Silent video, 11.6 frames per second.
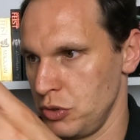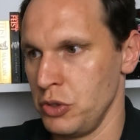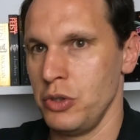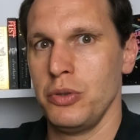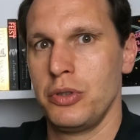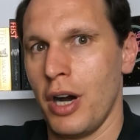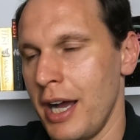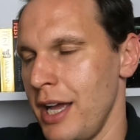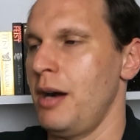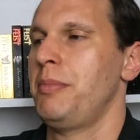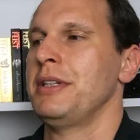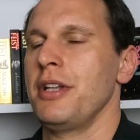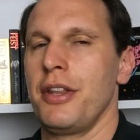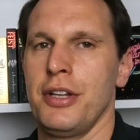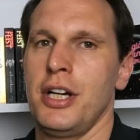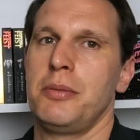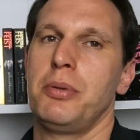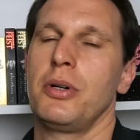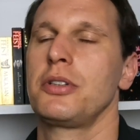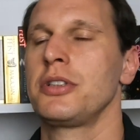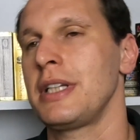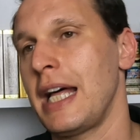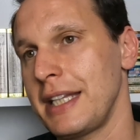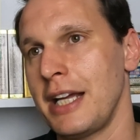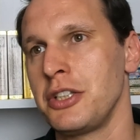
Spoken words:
do tie up in the third book. So that